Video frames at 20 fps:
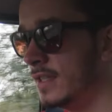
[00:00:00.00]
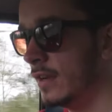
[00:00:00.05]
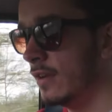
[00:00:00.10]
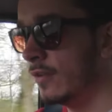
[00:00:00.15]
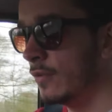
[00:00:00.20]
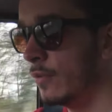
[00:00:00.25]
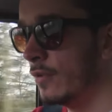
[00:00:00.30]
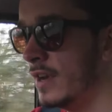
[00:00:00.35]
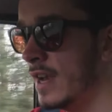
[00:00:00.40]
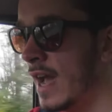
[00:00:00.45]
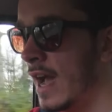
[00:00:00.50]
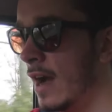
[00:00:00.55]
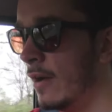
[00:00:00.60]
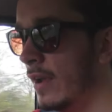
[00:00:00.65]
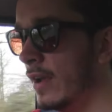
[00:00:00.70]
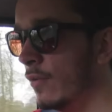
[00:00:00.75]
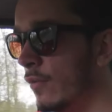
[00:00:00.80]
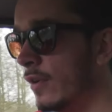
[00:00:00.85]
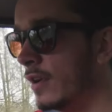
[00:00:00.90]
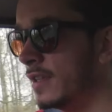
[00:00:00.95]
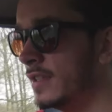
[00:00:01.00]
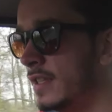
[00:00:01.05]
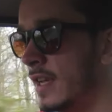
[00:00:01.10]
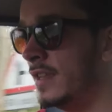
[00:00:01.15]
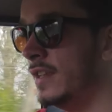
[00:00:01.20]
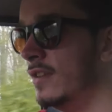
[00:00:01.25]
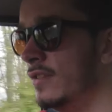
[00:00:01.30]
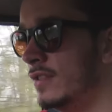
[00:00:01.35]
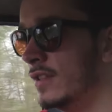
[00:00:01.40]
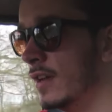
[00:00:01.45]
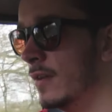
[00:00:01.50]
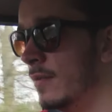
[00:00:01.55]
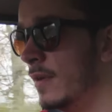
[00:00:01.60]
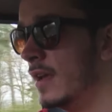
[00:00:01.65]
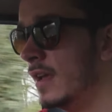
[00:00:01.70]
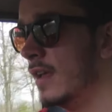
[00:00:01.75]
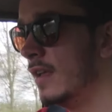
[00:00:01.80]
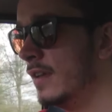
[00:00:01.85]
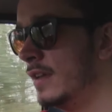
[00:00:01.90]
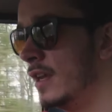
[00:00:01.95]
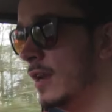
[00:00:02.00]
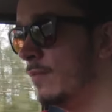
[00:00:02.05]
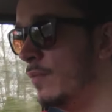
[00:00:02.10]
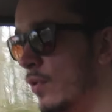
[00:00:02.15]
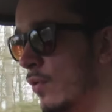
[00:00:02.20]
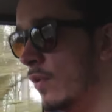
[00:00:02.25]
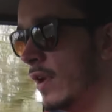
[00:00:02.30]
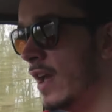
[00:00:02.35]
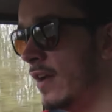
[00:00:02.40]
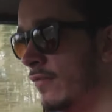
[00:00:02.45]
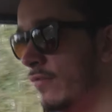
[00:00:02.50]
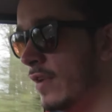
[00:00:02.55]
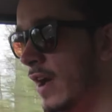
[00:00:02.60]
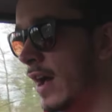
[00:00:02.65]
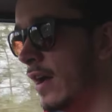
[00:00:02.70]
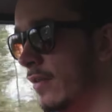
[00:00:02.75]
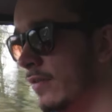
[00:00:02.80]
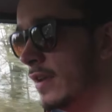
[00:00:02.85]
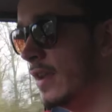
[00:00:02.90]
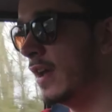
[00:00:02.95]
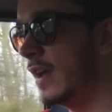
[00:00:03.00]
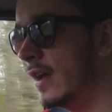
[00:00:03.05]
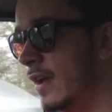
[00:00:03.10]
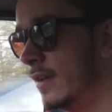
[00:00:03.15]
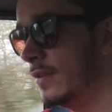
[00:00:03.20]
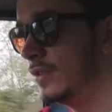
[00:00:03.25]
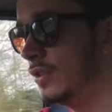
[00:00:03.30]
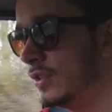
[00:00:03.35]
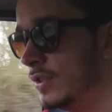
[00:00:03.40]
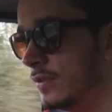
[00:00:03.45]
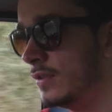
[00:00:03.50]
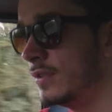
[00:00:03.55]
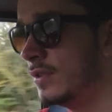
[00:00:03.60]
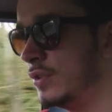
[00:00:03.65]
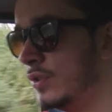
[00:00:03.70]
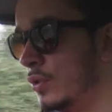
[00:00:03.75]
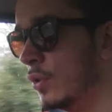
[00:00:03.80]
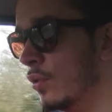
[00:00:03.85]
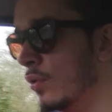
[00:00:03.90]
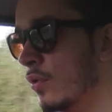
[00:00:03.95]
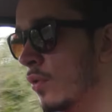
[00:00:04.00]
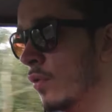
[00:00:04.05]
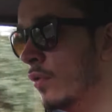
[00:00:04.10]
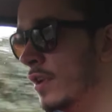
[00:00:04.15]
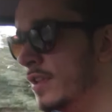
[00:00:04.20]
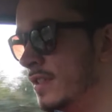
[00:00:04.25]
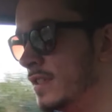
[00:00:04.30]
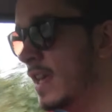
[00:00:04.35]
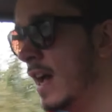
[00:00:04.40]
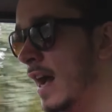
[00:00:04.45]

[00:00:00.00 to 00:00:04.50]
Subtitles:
the steering wheel now, it will continue to, you know, pull left round short corners.